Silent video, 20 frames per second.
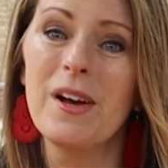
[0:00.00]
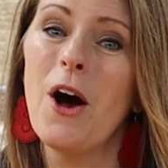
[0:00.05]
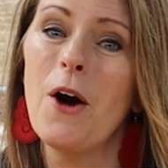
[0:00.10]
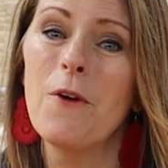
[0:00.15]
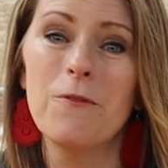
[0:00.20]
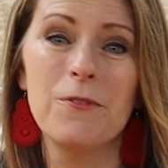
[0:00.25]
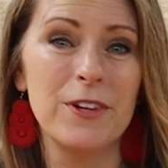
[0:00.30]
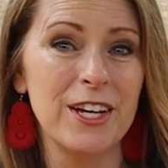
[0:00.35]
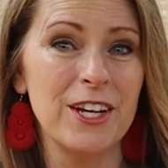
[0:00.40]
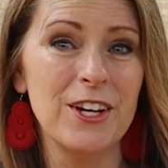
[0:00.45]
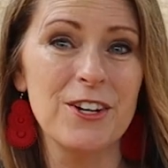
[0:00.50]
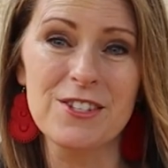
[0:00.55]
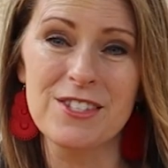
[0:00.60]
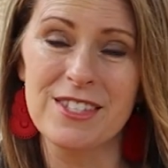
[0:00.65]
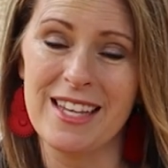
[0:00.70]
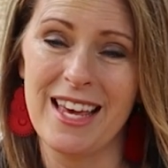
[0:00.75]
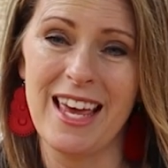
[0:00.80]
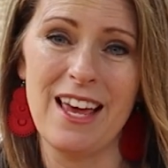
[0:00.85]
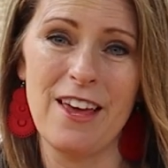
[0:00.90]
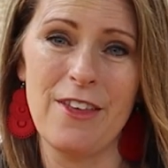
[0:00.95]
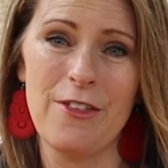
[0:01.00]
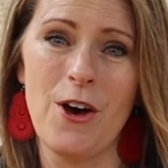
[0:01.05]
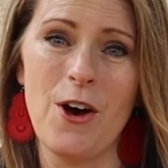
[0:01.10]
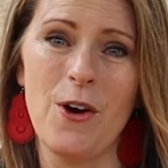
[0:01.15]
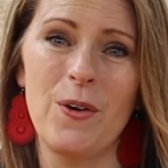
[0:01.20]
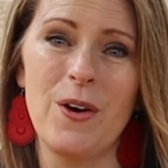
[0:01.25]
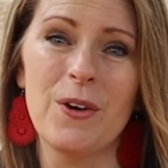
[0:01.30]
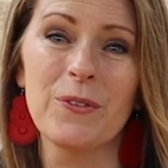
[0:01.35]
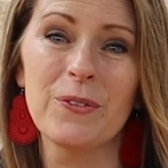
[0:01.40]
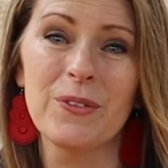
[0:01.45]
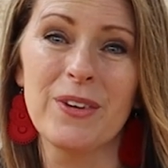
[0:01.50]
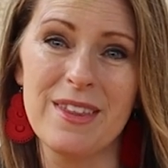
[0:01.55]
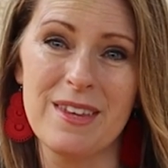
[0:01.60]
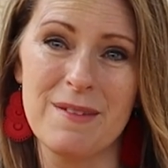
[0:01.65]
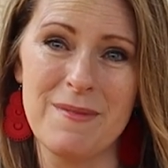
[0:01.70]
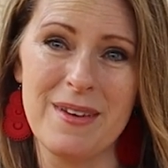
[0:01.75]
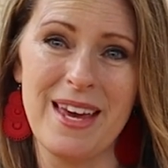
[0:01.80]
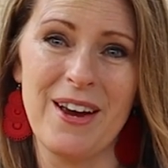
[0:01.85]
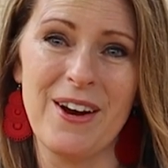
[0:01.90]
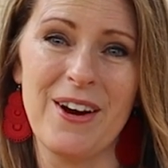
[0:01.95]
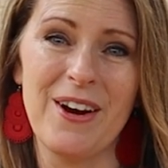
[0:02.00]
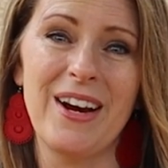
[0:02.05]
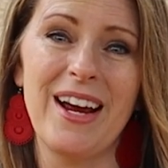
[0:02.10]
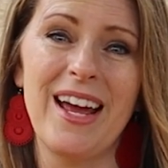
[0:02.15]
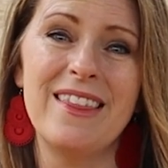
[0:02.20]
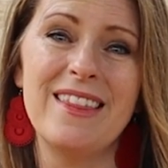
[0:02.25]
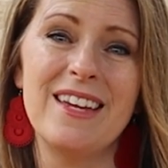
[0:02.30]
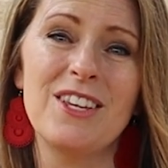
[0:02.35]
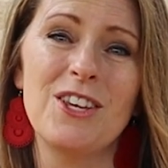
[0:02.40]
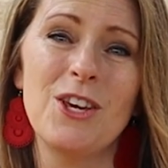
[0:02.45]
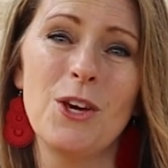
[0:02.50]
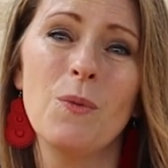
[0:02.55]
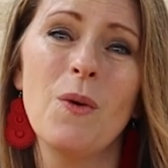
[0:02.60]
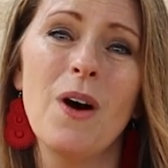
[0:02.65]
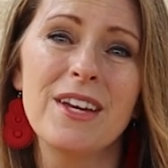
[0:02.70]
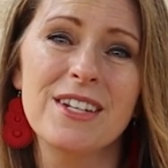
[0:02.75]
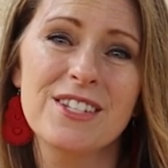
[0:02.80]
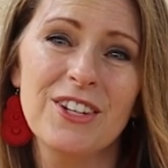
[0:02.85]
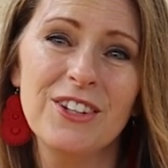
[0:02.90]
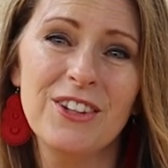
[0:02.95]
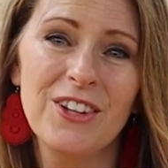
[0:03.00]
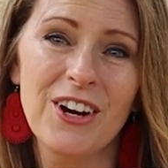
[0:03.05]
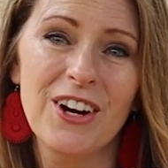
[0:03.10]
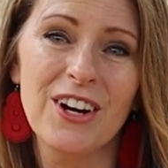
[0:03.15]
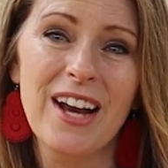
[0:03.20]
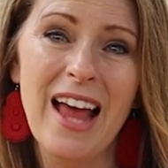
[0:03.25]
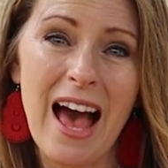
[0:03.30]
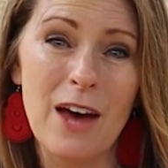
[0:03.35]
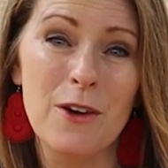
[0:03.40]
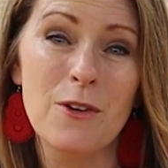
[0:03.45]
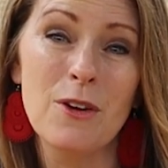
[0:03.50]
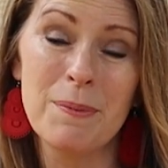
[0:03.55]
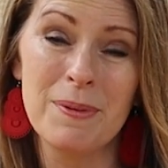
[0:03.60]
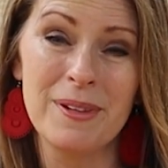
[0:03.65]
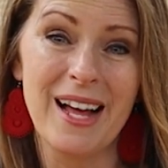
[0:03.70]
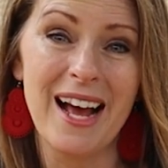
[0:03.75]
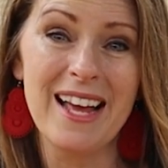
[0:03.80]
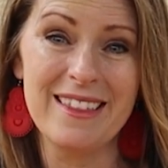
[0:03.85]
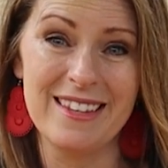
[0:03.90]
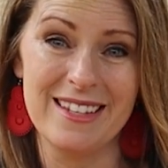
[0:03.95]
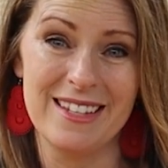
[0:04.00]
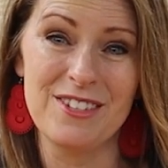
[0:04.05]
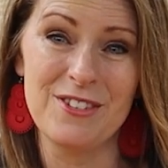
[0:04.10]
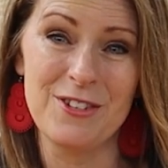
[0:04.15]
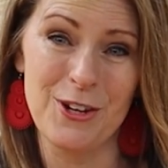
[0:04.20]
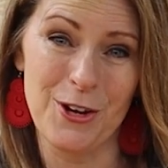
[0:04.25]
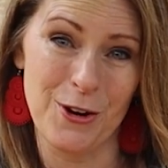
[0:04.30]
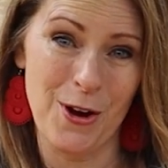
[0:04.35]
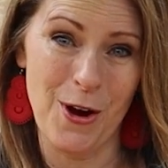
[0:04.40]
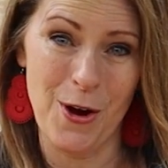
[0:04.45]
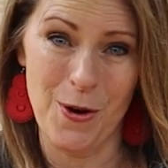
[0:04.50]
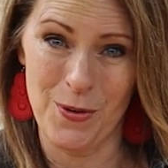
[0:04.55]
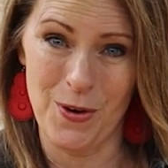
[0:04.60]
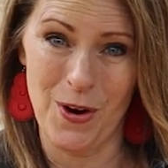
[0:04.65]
Hopefully you're seeing though a rhythm here and that you want to learn how to apply this to your own